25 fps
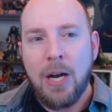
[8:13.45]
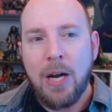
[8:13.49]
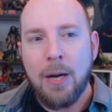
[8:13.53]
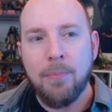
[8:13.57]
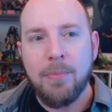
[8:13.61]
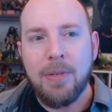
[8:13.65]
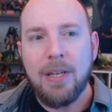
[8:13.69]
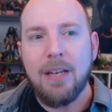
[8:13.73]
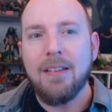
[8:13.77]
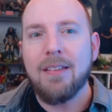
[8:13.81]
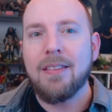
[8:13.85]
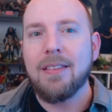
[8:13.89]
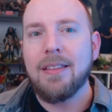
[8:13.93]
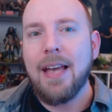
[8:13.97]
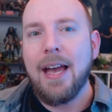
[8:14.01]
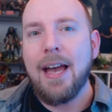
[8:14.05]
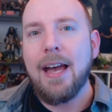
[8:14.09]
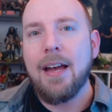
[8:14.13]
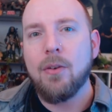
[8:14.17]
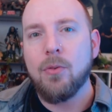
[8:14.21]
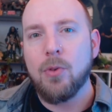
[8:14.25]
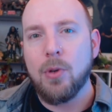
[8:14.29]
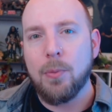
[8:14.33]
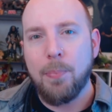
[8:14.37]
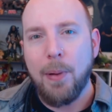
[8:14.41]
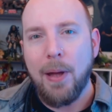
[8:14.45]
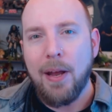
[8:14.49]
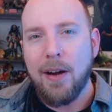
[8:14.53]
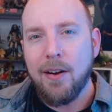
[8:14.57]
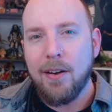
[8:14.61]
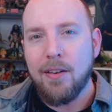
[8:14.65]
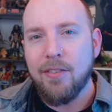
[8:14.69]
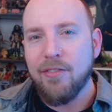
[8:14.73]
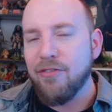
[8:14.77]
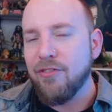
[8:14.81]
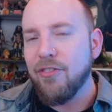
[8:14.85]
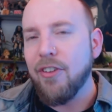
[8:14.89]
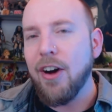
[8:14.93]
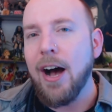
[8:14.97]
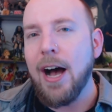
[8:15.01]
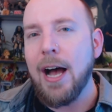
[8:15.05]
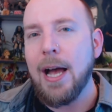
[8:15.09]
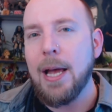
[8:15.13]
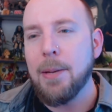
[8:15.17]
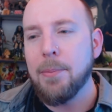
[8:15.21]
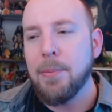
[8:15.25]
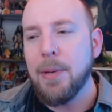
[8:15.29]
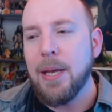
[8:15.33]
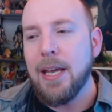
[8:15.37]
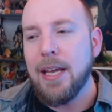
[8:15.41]
I'm getting that repetitive
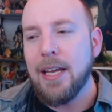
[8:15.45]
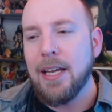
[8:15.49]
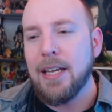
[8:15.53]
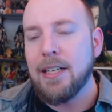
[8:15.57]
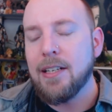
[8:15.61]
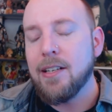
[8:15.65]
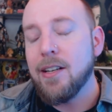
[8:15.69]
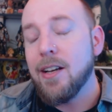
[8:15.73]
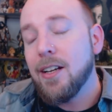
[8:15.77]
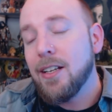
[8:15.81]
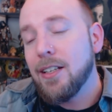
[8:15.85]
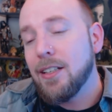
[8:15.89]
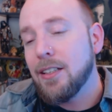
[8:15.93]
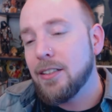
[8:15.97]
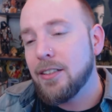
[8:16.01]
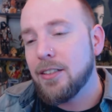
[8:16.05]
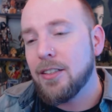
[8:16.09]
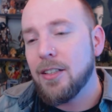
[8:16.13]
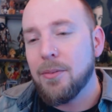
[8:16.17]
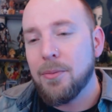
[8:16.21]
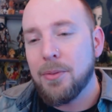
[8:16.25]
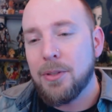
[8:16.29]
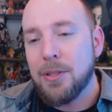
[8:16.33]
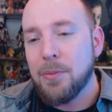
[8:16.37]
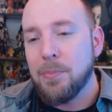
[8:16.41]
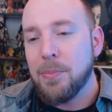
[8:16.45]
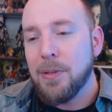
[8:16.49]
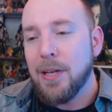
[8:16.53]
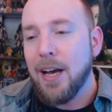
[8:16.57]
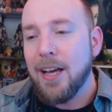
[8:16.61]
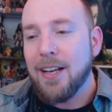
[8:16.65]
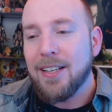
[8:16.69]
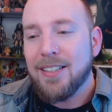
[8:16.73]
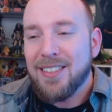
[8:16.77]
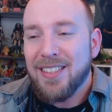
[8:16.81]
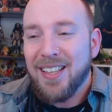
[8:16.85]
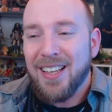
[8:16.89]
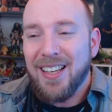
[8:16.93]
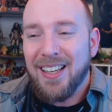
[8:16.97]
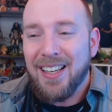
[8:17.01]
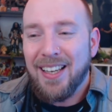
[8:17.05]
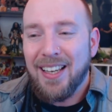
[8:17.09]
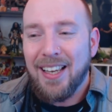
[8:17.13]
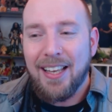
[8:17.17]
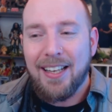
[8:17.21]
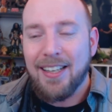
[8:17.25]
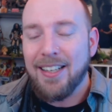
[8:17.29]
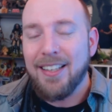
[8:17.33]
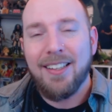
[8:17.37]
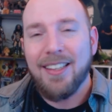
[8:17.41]
vibe, and it, to be honest,
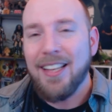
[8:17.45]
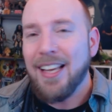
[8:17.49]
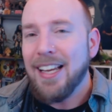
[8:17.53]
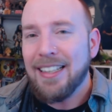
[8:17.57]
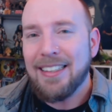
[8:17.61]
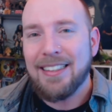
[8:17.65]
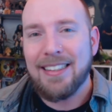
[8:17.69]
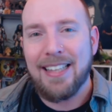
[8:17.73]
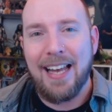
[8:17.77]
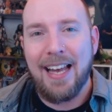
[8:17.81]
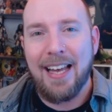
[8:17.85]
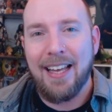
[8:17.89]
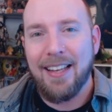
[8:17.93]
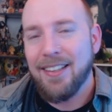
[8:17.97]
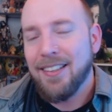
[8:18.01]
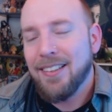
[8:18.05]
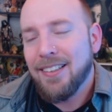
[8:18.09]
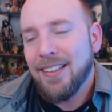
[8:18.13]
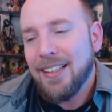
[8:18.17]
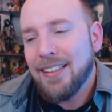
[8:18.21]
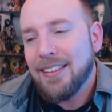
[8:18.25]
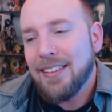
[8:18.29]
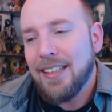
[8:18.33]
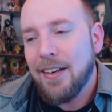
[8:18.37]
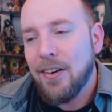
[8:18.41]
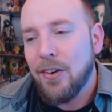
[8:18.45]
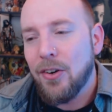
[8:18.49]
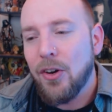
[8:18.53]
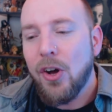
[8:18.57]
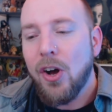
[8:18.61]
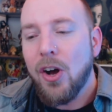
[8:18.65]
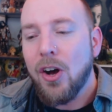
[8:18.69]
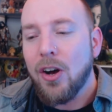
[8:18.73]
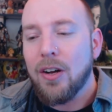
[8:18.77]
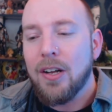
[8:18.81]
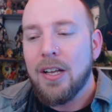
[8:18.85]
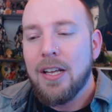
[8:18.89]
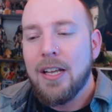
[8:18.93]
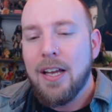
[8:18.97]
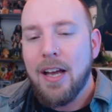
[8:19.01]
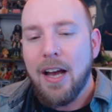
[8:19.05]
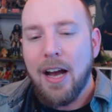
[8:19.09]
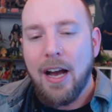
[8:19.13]
I, I didn't like that. I didn't like that at all.